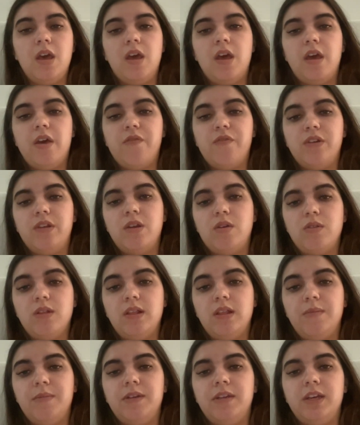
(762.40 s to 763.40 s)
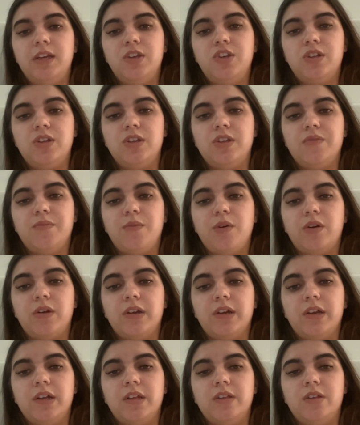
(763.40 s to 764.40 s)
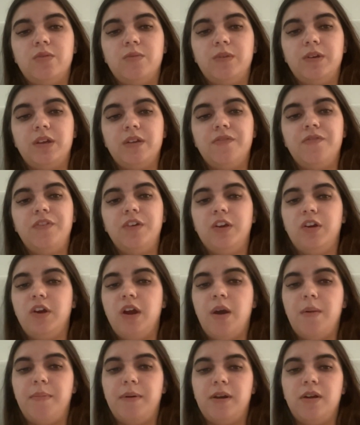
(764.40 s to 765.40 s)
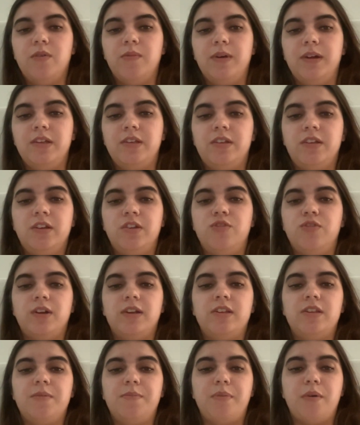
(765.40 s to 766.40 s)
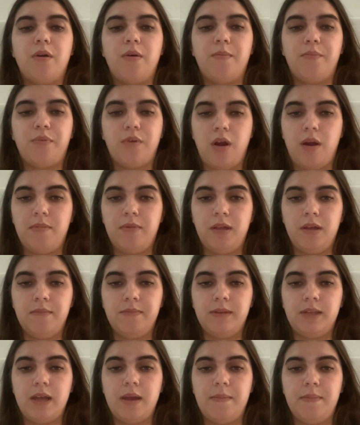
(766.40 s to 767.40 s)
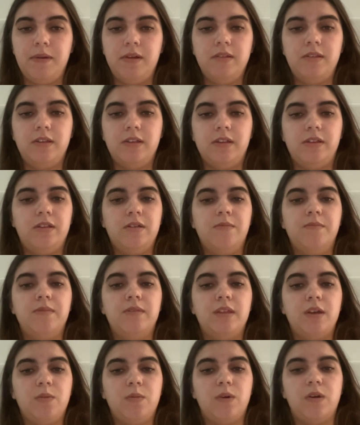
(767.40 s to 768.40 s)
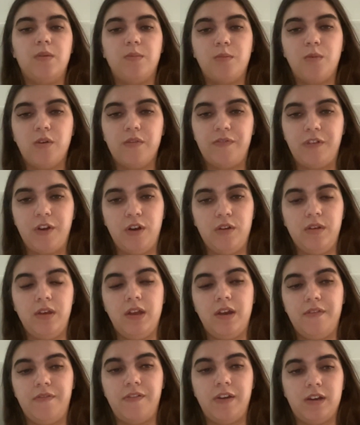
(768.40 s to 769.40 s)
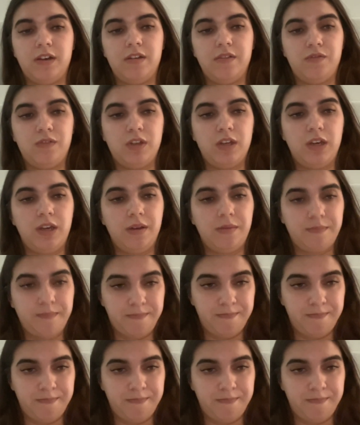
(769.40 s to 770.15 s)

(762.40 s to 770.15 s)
If we know the limitations of markets, we can figure out better ways to address the problems and build systems that work more fairly and effectively.